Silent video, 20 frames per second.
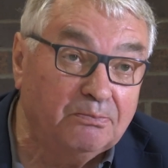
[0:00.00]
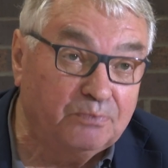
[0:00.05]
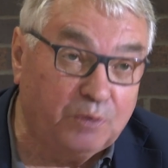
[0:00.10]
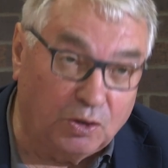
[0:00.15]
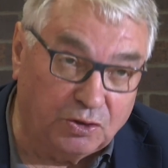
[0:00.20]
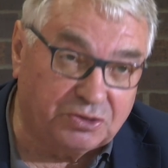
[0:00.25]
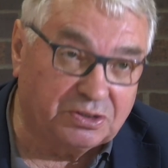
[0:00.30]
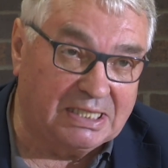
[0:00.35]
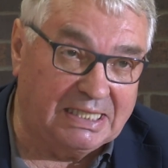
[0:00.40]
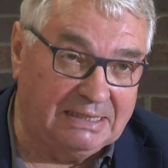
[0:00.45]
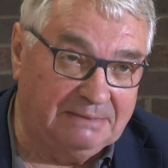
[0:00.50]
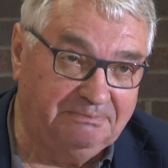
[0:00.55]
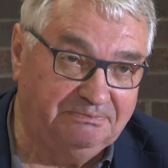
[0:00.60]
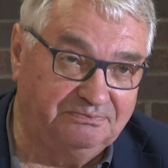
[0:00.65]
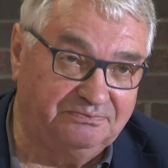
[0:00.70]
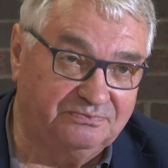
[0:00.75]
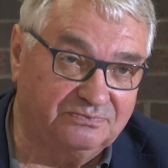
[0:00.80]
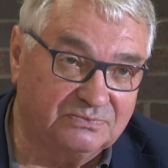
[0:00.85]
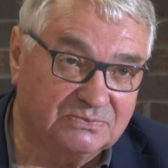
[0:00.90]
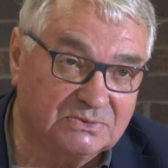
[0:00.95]
Portugal
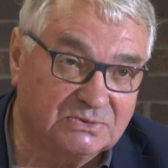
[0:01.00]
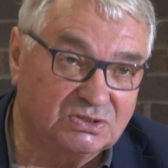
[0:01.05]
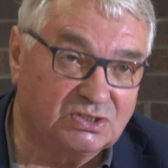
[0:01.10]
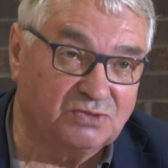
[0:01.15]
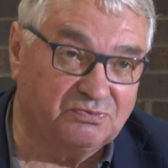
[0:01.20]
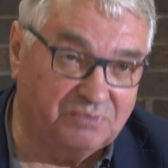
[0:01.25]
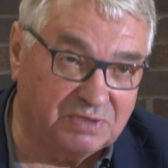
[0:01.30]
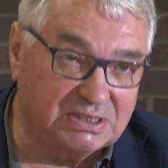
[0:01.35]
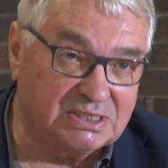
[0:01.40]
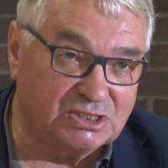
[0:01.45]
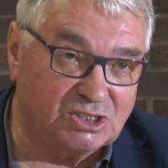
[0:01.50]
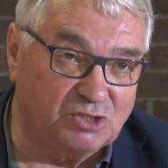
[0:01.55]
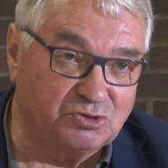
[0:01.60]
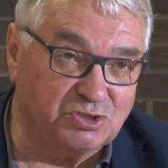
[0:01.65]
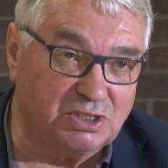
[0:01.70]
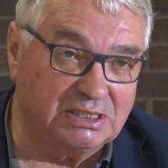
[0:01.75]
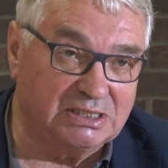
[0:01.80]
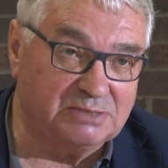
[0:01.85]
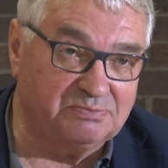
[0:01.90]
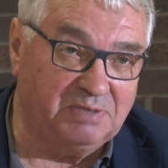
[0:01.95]
with the
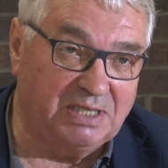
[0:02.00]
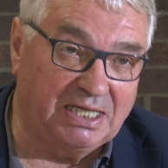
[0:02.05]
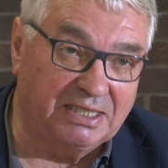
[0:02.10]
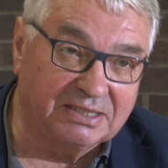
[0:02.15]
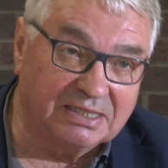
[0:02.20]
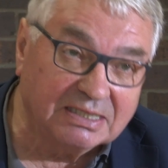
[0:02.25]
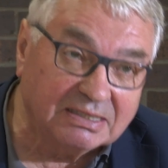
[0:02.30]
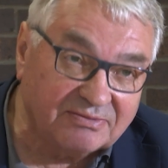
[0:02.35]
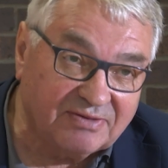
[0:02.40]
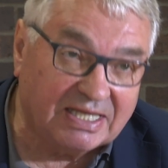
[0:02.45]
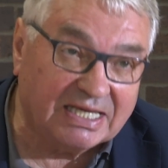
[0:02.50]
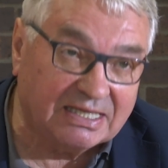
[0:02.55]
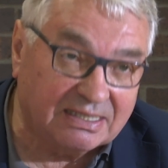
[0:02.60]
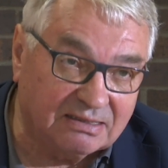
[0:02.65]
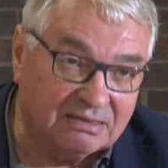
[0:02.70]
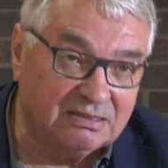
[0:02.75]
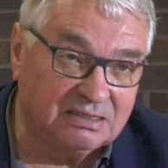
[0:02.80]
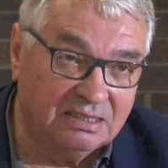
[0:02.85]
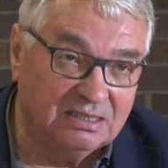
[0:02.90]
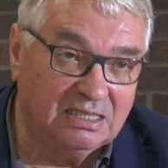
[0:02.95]
Socialist Party.
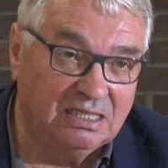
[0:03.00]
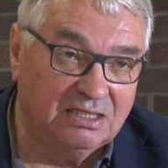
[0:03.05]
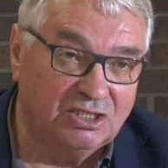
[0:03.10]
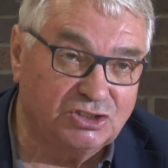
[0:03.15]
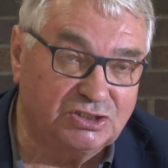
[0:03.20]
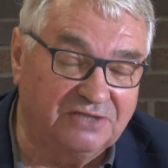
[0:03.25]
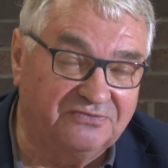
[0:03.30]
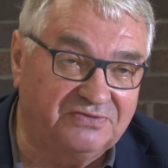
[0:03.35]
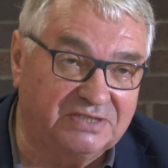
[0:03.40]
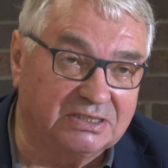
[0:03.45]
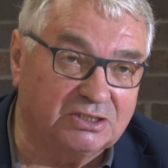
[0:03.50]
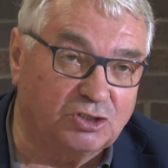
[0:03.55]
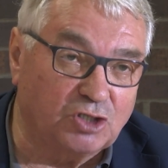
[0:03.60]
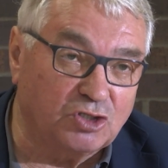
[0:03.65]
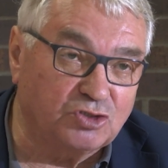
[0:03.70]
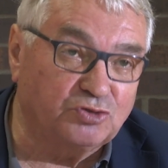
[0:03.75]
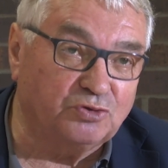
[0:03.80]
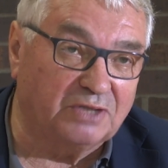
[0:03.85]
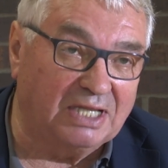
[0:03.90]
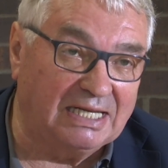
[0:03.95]
They shifted
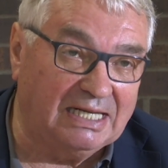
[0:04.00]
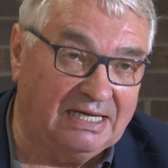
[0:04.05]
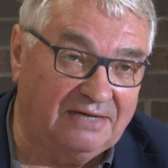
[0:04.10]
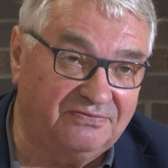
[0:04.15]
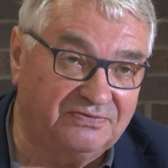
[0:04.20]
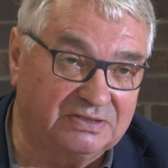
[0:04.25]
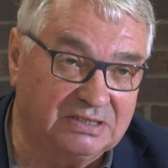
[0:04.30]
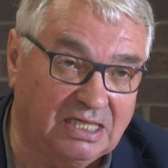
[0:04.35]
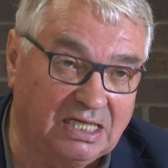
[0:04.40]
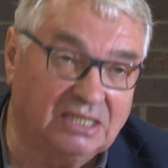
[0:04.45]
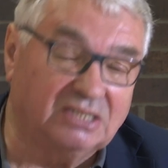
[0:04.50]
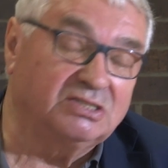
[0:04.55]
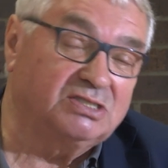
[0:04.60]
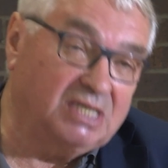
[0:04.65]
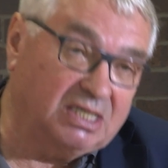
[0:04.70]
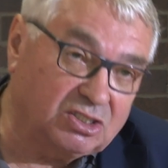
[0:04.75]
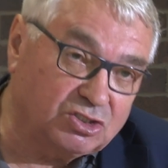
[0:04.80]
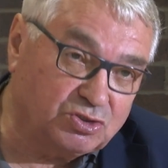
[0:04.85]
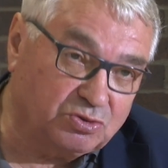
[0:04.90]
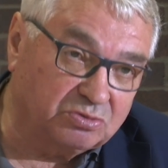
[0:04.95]
to the left, and
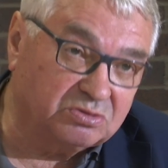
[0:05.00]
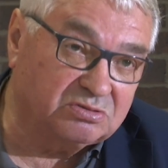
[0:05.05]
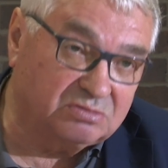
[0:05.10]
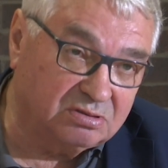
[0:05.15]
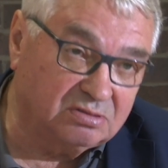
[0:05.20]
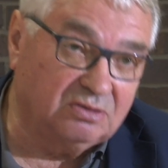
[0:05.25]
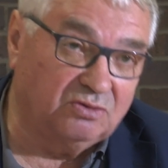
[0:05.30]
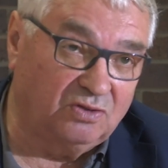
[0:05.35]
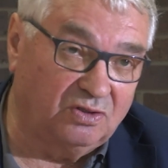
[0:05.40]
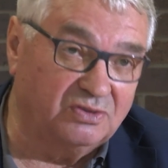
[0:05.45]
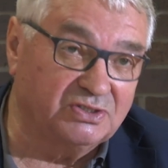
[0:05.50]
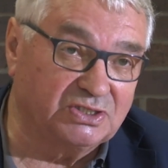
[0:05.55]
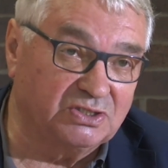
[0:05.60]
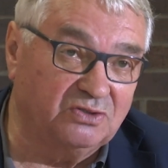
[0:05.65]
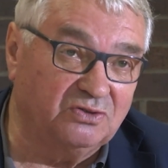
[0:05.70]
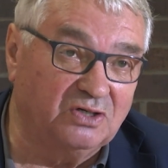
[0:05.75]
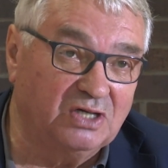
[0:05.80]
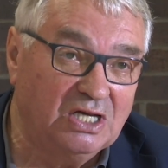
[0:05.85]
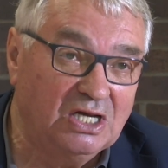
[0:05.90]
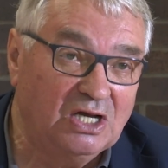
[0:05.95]
they should
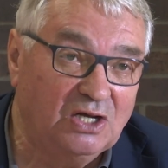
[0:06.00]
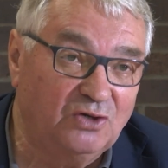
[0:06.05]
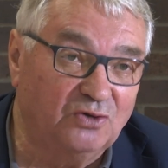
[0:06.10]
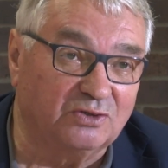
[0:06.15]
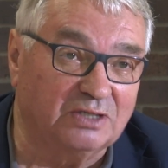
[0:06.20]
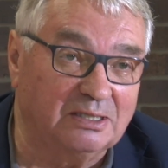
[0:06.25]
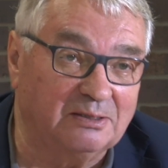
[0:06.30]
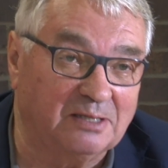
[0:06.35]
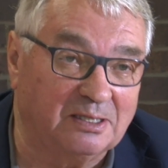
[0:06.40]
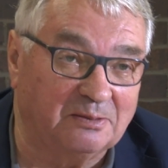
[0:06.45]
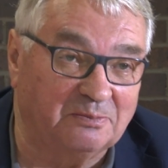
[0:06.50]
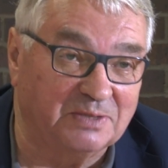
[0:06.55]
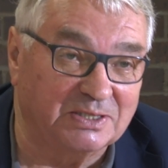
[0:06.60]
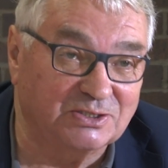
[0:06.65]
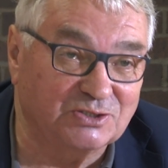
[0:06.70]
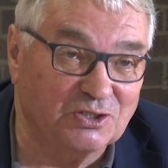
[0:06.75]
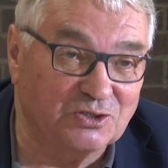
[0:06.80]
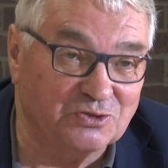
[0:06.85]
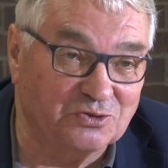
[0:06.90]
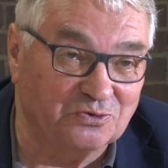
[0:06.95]
also look a little
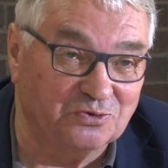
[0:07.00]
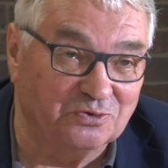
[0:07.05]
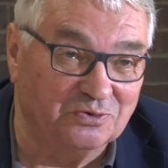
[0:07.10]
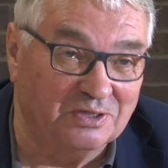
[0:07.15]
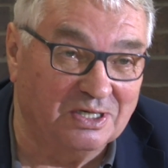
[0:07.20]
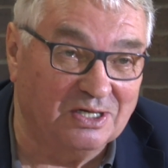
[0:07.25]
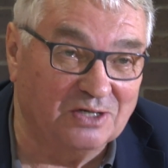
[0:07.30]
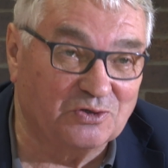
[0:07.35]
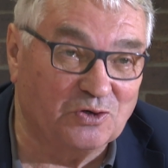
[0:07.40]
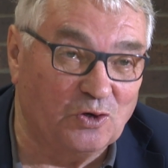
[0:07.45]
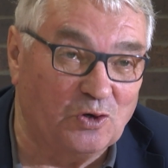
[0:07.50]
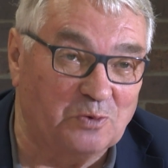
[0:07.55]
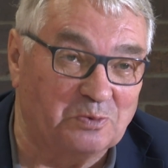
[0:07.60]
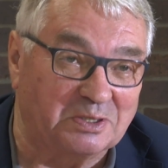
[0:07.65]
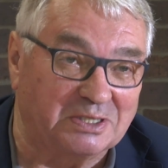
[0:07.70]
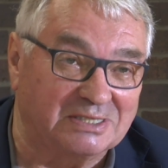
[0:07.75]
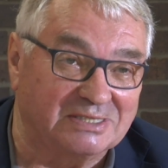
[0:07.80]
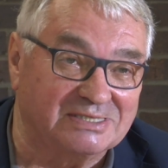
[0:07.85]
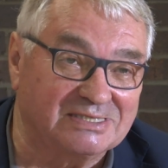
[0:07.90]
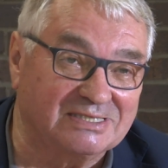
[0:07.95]
bit to uh,
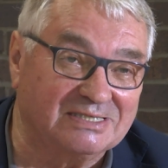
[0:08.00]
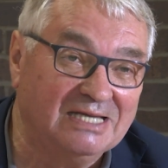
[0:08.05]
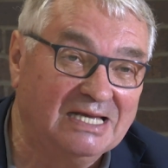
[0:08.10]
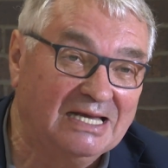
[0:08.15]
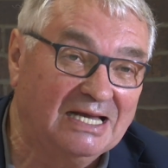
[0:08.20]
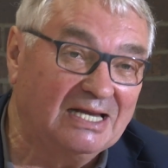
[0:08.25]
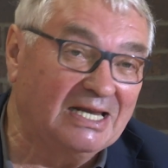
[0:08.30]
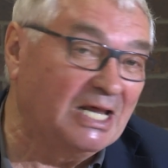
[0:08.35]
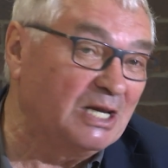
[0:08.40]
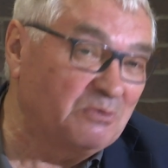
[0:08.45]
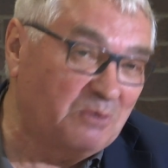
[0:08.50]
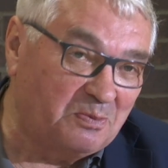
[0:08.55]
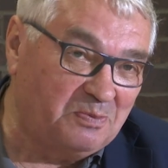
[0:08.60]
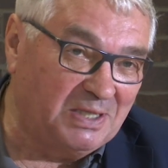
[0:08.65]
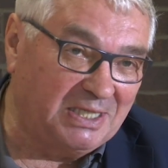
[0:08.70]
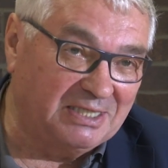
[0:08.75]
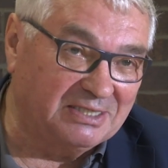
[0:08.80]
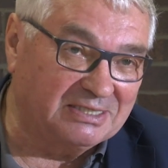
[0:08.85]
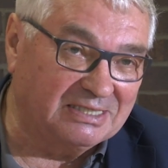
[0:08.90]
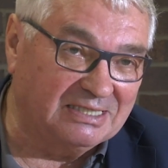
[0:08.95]
Corbyn's Labour
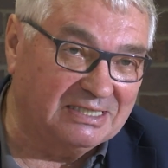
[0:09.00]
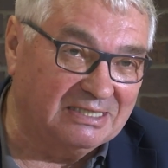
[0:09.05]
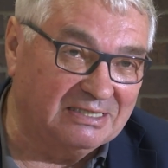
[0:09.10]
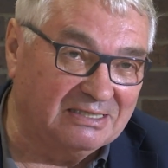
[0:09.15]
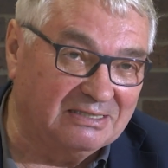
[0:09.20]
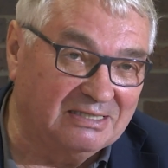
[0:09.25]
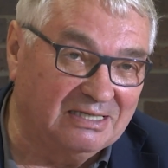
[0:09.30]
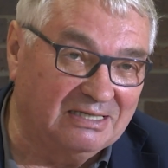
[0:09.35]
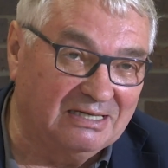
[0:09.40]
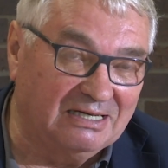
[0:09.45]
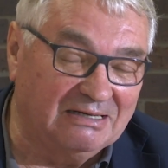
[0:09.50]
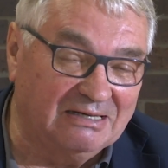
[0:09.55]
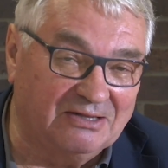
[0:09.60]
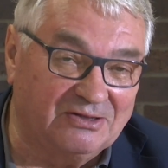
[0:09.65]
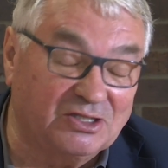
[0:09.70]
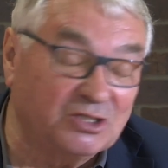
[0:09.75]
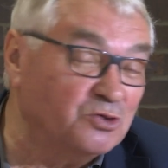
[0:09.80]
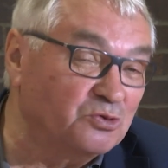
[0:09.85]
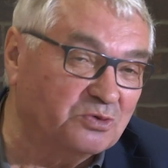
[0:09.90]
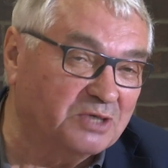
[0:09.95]
Party in uh,
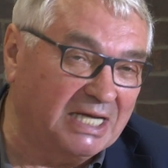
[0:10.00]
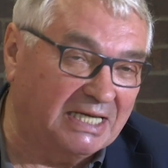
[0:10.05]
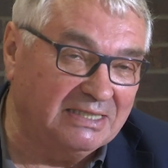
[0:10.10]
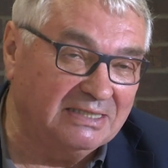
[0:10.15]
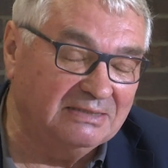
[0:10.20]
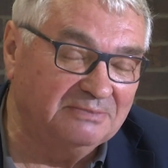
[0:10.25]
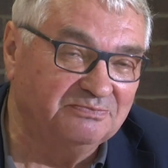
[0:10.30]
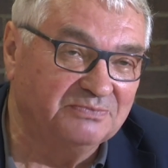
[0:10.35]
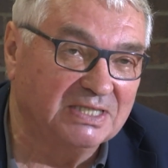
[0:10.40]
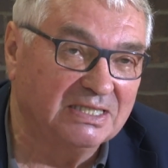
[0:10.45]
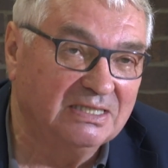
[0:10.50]
the U K.